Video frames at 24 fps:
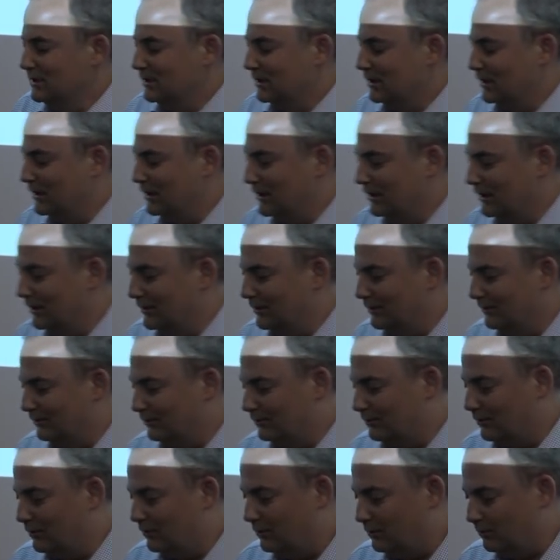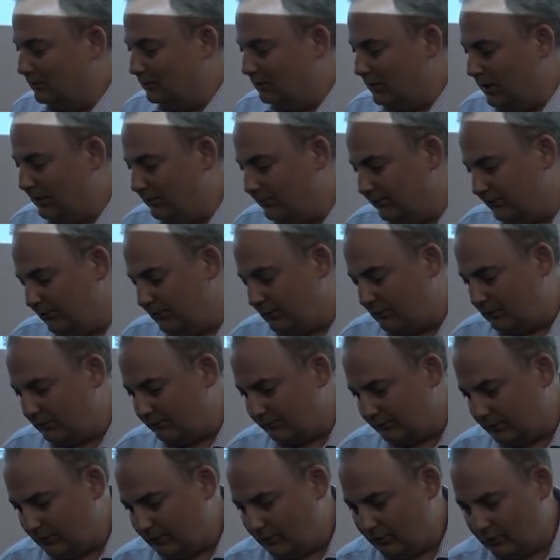Uh, so I was, you know, I
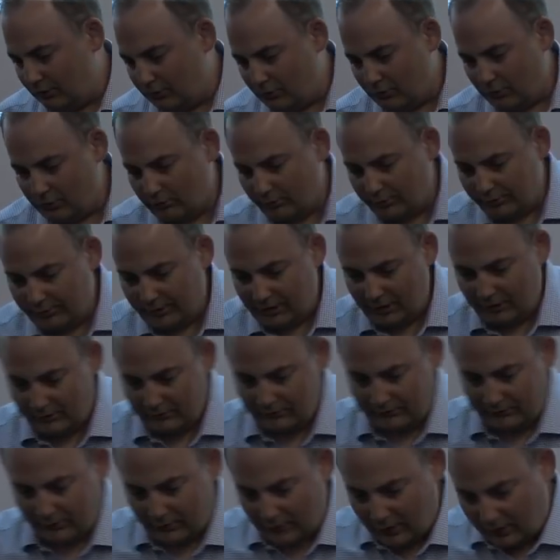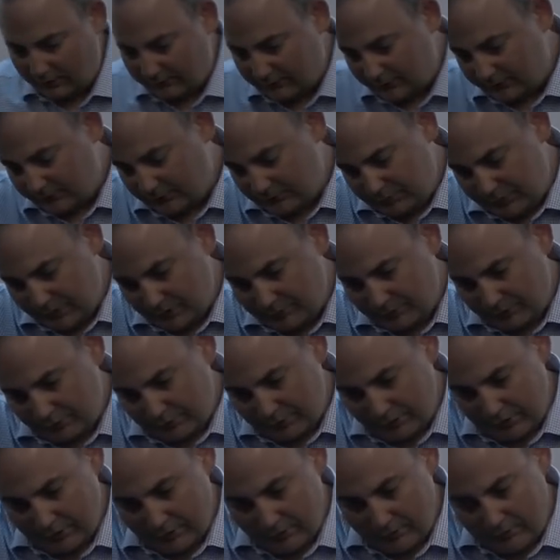was going to go home with my other four offers and pick
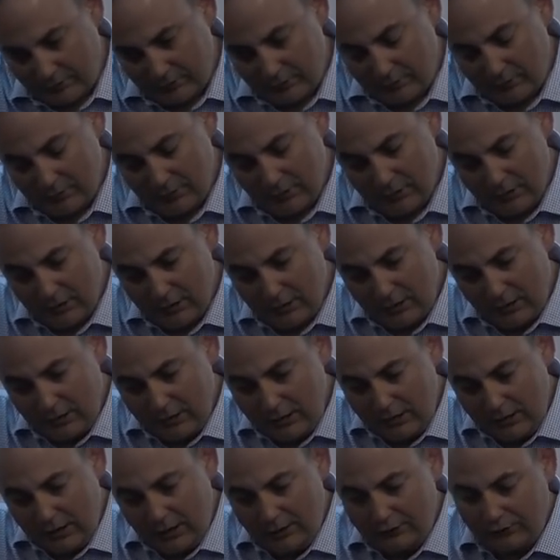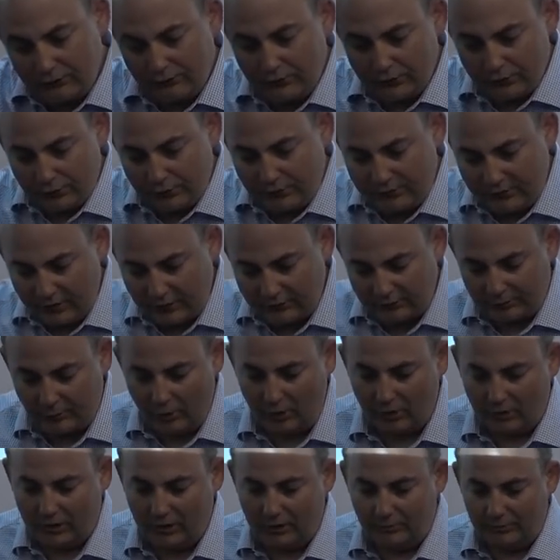between them, each of which was at a
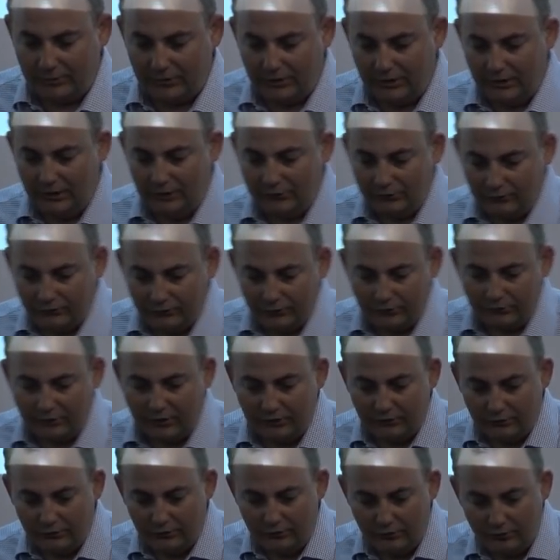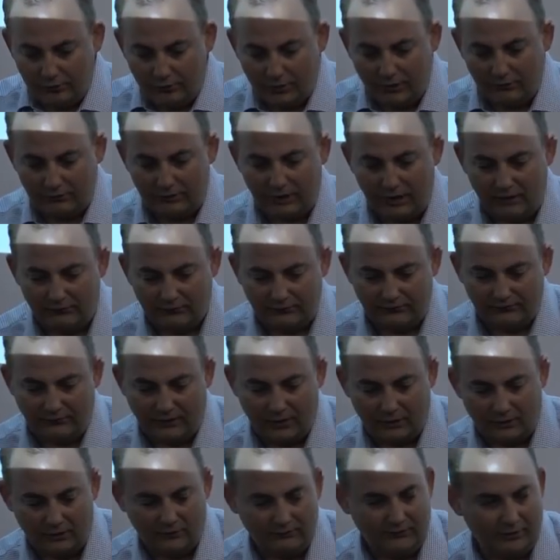small company, each of which I knew who I would have to
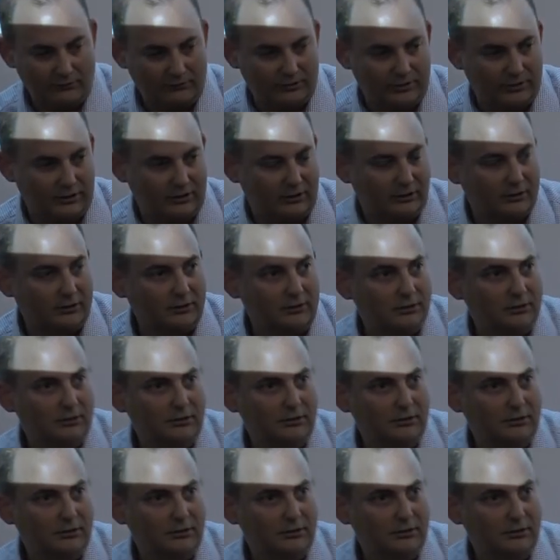fire if I went there.